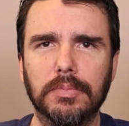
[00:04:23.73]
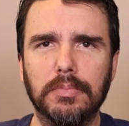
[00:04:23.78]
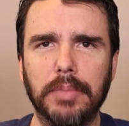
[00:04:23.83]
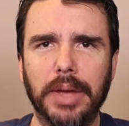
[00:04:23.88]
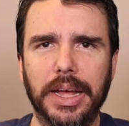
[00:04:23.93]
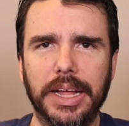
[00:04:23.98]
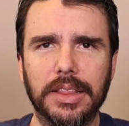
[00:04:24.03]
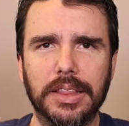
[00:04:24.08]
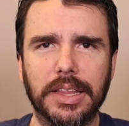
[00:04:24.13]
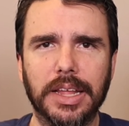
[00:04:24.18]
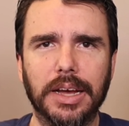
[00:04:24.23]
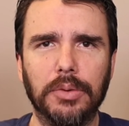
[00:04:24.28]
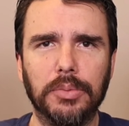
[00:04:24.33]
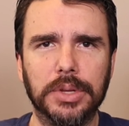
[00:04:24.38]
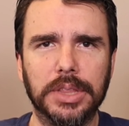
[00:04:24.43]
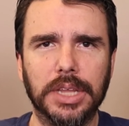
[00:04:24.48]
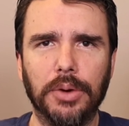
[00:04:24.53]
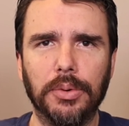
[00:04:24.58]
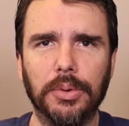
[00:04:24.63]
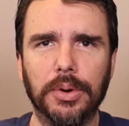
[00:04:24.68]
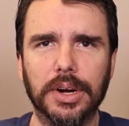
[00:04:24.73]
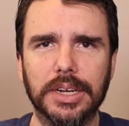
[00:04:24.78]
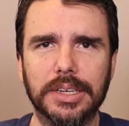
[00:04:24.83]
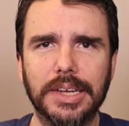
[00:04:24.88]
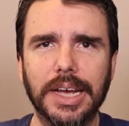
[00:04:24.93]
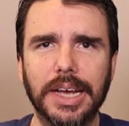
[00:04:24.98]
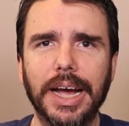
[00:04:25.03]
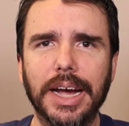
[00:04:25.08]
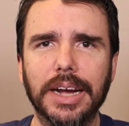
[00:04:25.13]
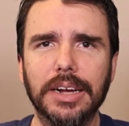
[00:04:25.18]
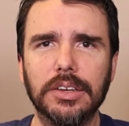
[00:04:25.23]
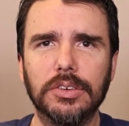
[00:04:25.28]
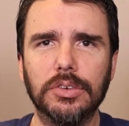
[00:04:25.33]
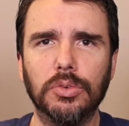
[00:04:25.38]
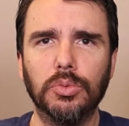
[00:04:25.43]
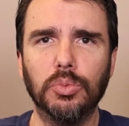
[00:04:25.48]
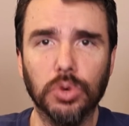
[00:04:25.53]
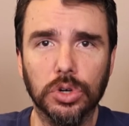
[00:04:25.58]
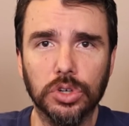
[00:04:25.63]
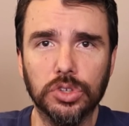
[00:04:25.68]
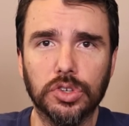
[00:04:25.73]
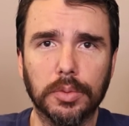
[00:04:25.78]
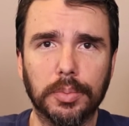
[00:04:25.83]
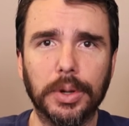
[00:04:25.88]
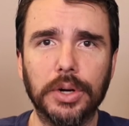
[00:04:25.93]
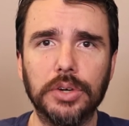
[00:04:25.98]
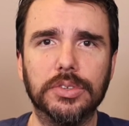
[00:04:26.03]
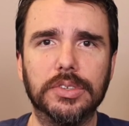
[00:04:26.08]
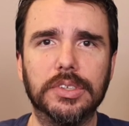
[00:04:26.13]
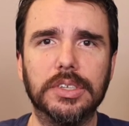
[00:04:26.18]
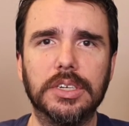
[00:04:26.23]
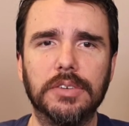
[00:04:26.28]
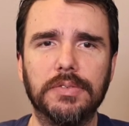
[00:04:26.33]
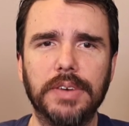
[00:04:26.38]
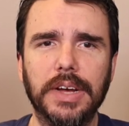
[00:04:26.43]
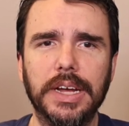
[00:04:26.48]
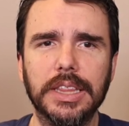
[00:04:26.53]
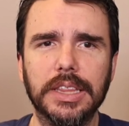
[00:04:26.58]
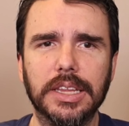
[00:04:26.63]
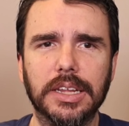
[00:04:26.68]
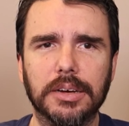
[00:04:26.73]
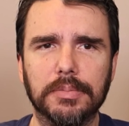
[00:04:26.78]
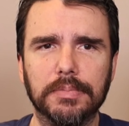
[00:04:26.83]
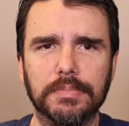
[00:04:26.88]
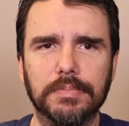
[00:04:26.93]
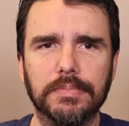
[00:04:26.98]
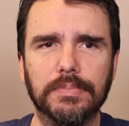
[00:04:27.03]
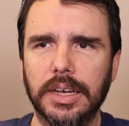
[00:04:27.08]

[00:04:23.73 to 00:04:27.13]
meant that when they were attacked, we're supposed to defend them.